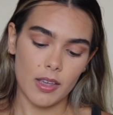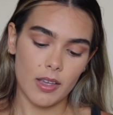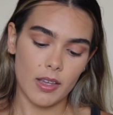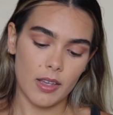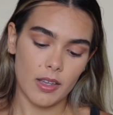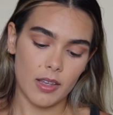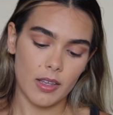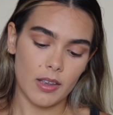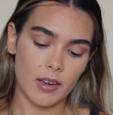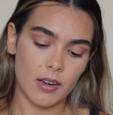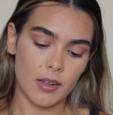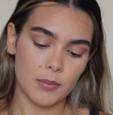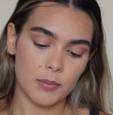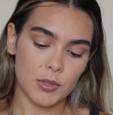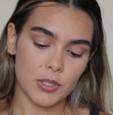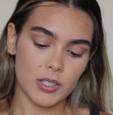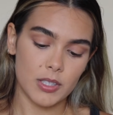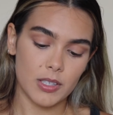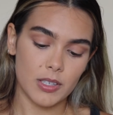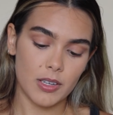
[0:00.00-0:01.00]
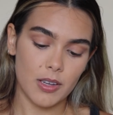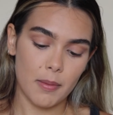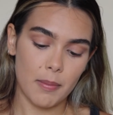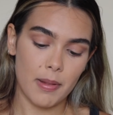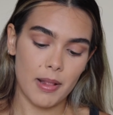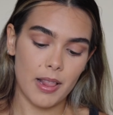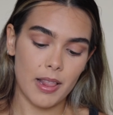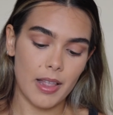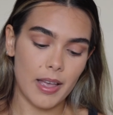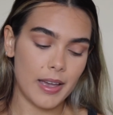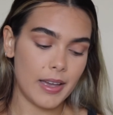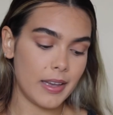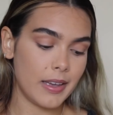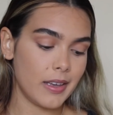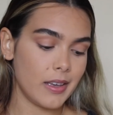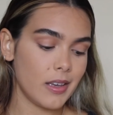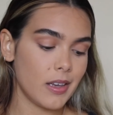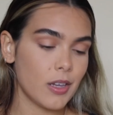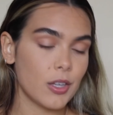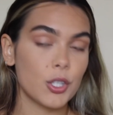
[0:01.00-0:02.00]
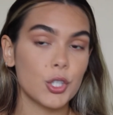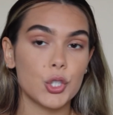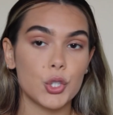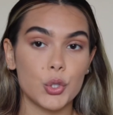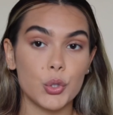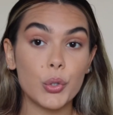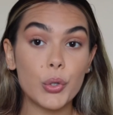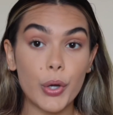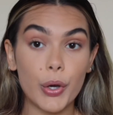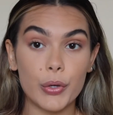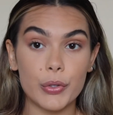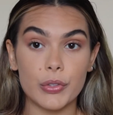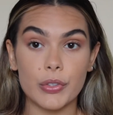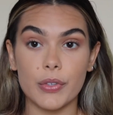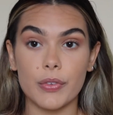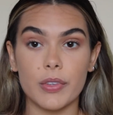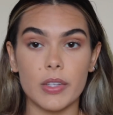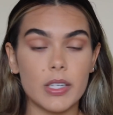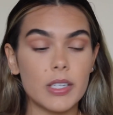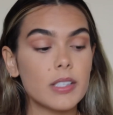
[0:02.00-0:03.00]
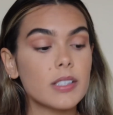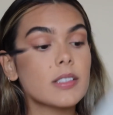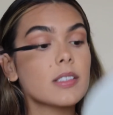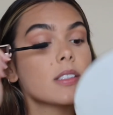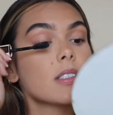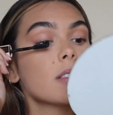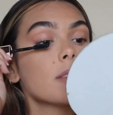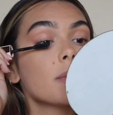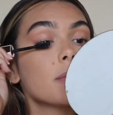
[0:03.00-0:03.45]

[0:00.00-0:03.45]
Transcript: And I'm just gonna apply 2 coats of this.